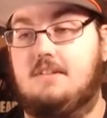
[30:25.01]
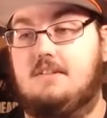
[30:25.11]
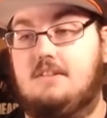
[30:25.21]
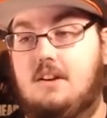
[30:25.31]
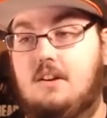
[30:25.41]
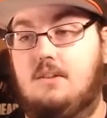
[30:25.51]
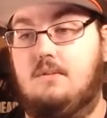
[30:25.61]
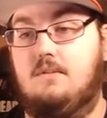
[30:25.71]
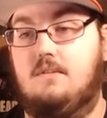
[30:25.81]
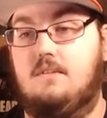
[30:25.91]

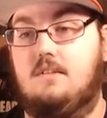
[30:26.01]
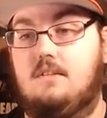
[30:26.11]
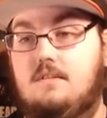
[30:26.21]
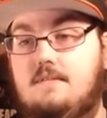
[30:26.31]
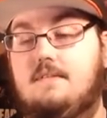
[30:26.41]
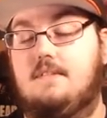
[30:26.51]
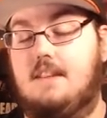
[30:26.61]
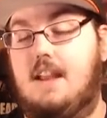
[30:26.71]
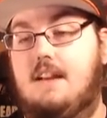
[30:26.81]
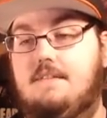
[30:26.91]
So,
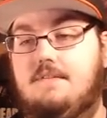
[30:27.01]
yeah.